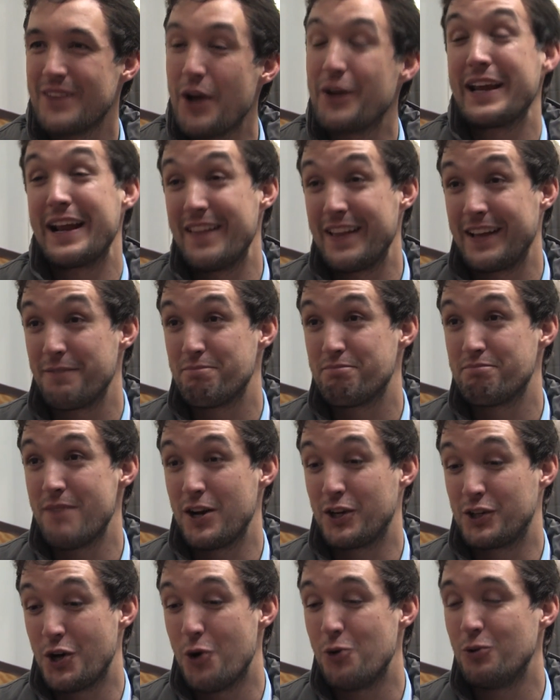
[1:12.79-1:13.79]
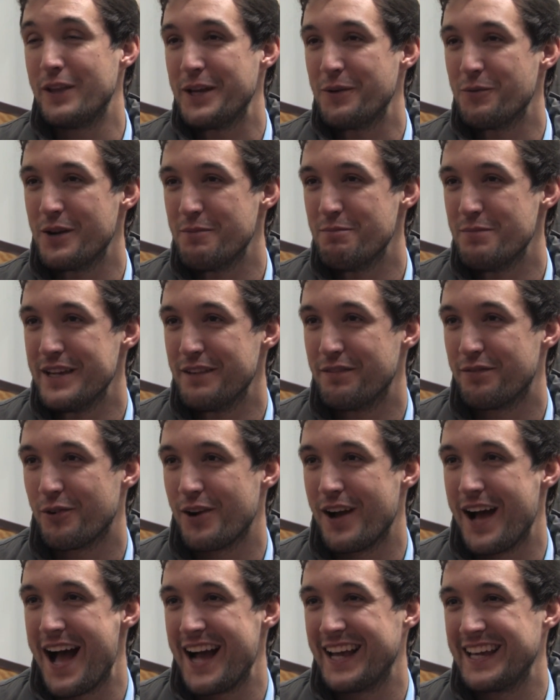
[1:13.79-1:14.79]
Okay, like a, a goalie would be for
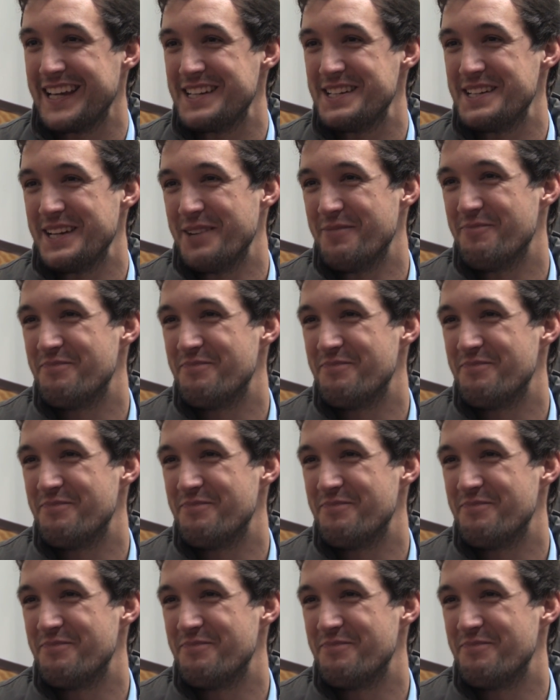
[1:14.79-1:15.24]
a hockey team.